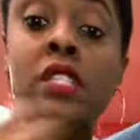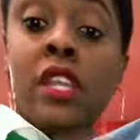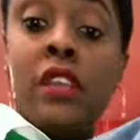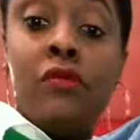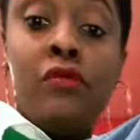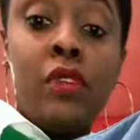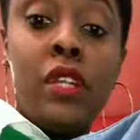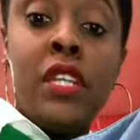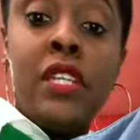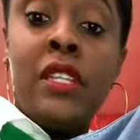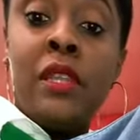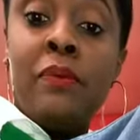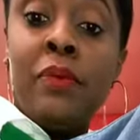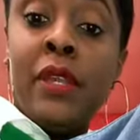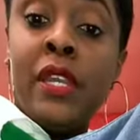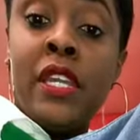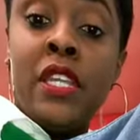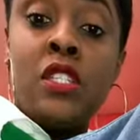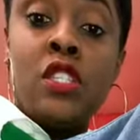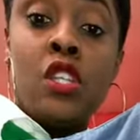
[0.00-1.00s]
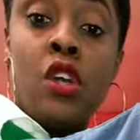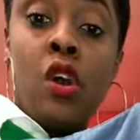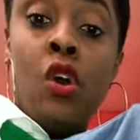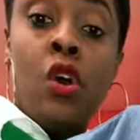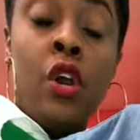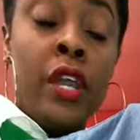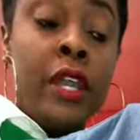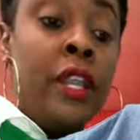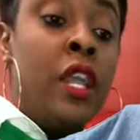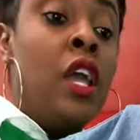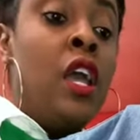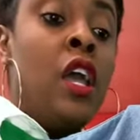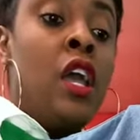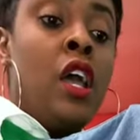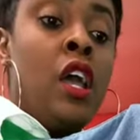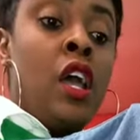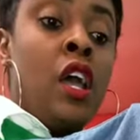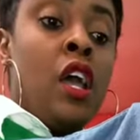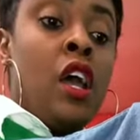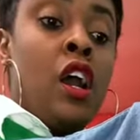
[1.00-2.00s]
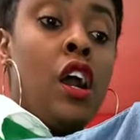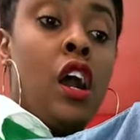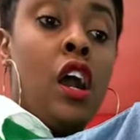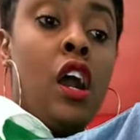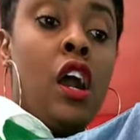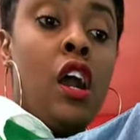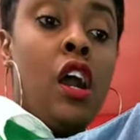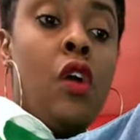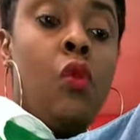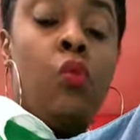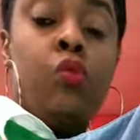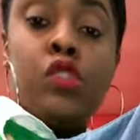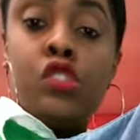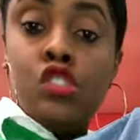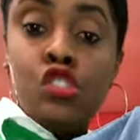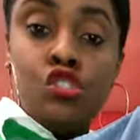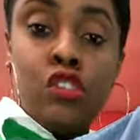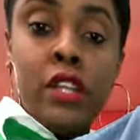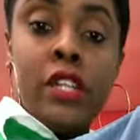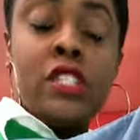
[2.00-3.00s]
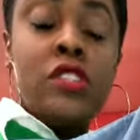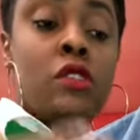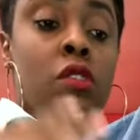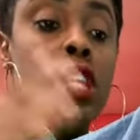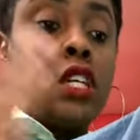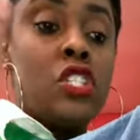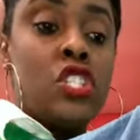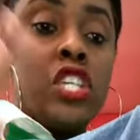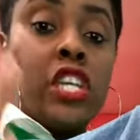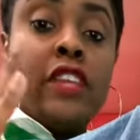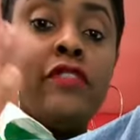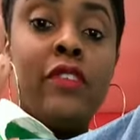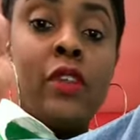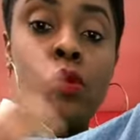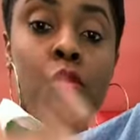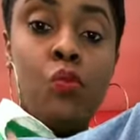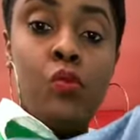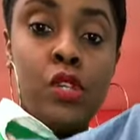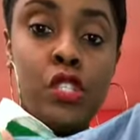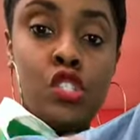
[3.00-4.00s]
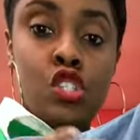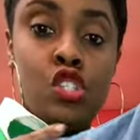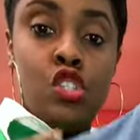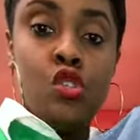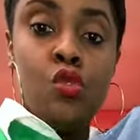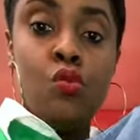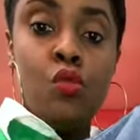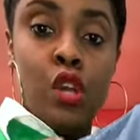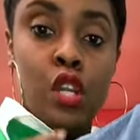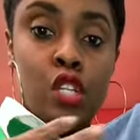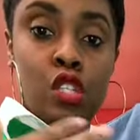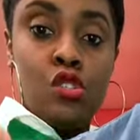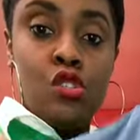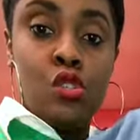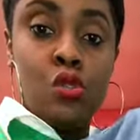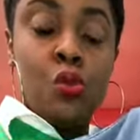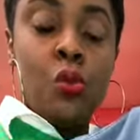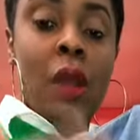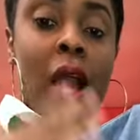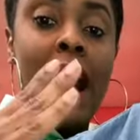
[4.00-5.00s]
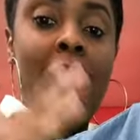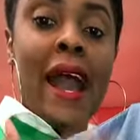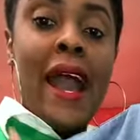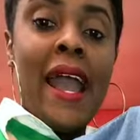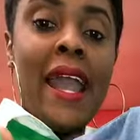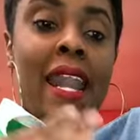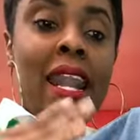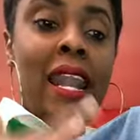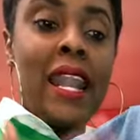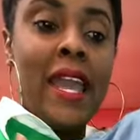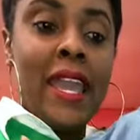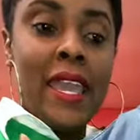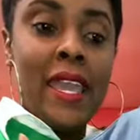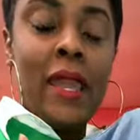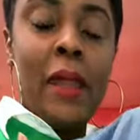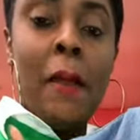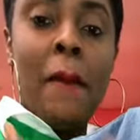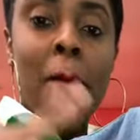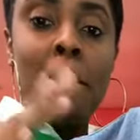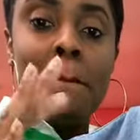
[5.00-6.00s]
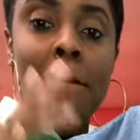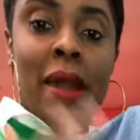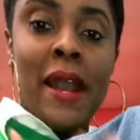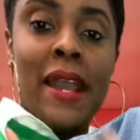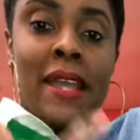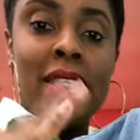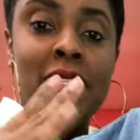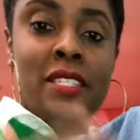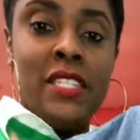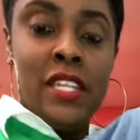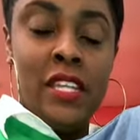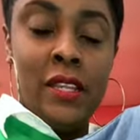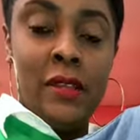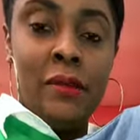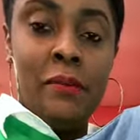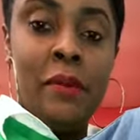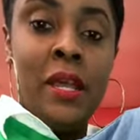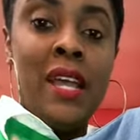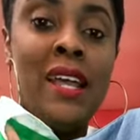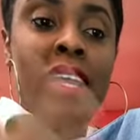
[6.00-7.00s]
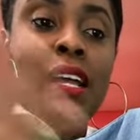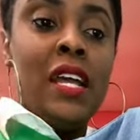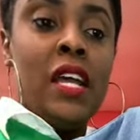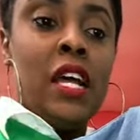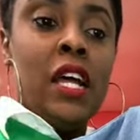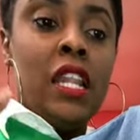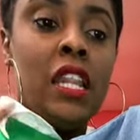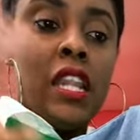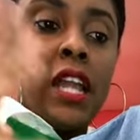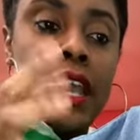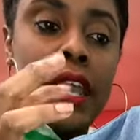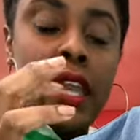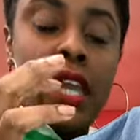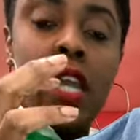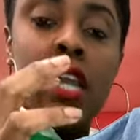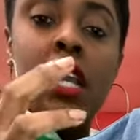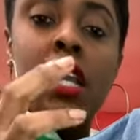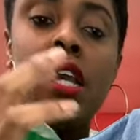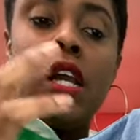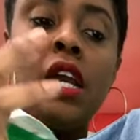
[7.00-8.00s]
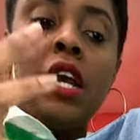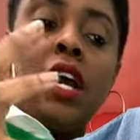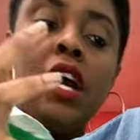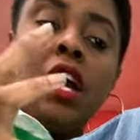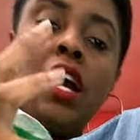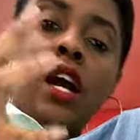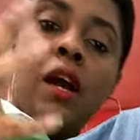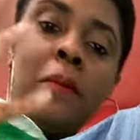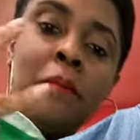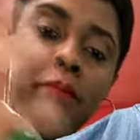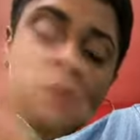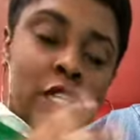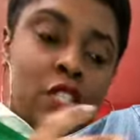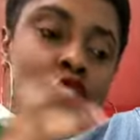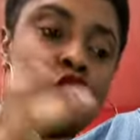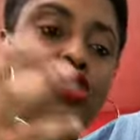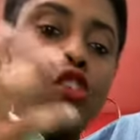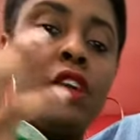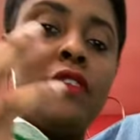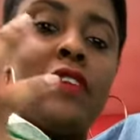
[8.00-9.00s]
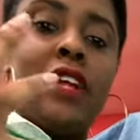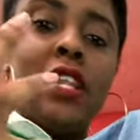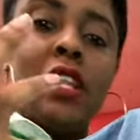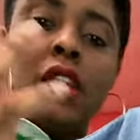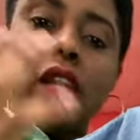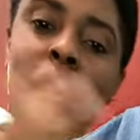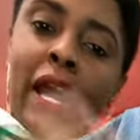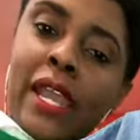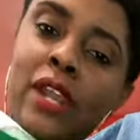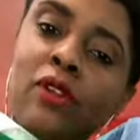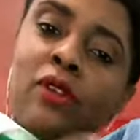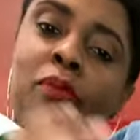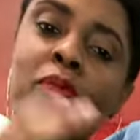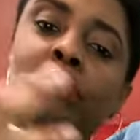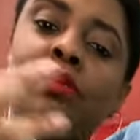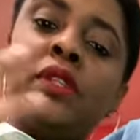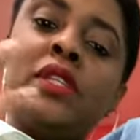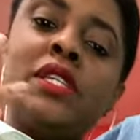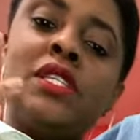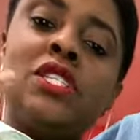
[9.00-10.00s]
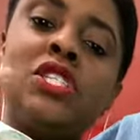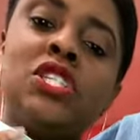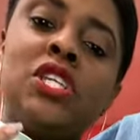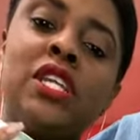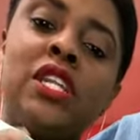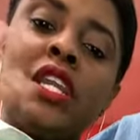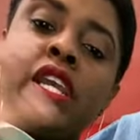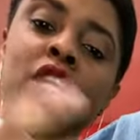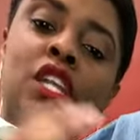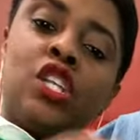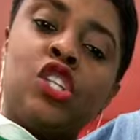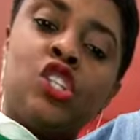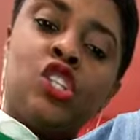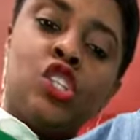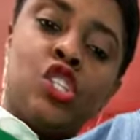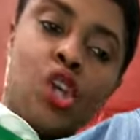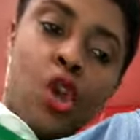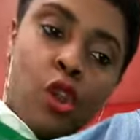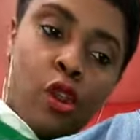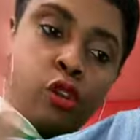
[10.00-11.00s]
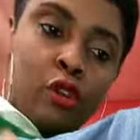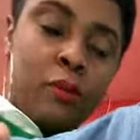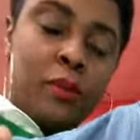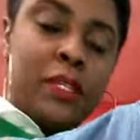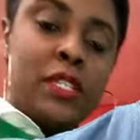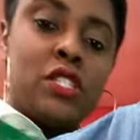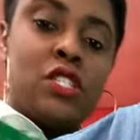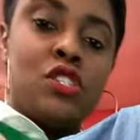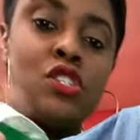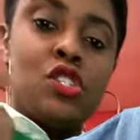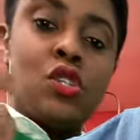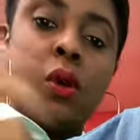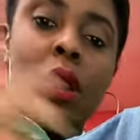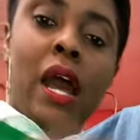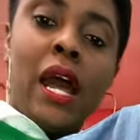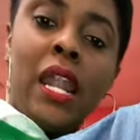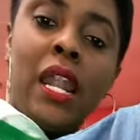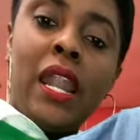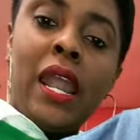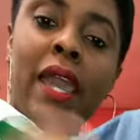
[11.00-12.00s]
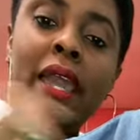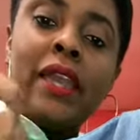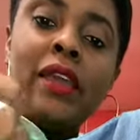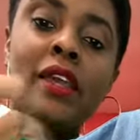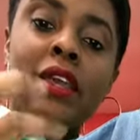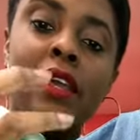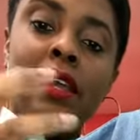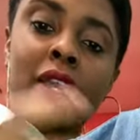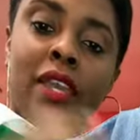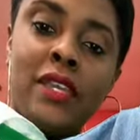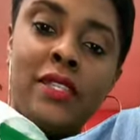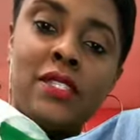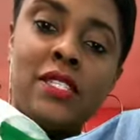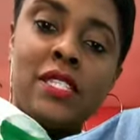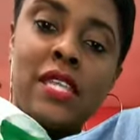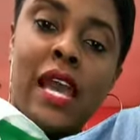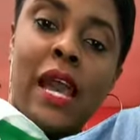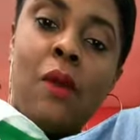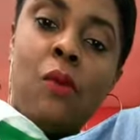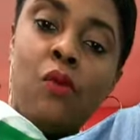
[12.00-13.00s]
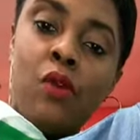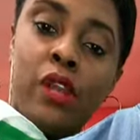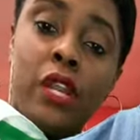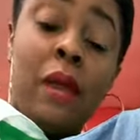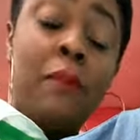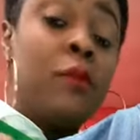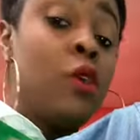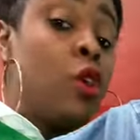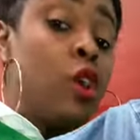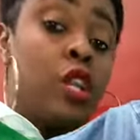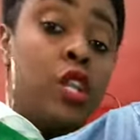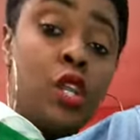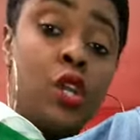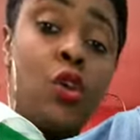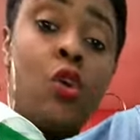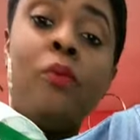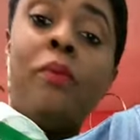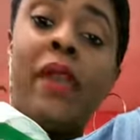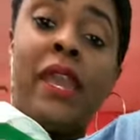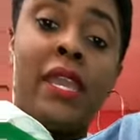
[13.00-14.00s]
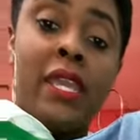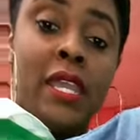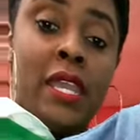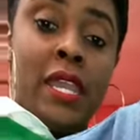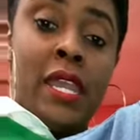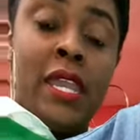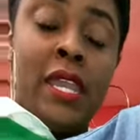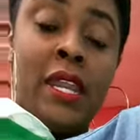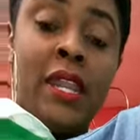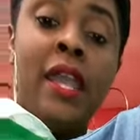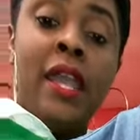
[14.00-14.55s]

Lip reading: really depends on what you're trying to achieve and what you want to do. I like my denim like a mixture of a lighter bleaching and a darker bleaching. So I like it. I'm going to go back in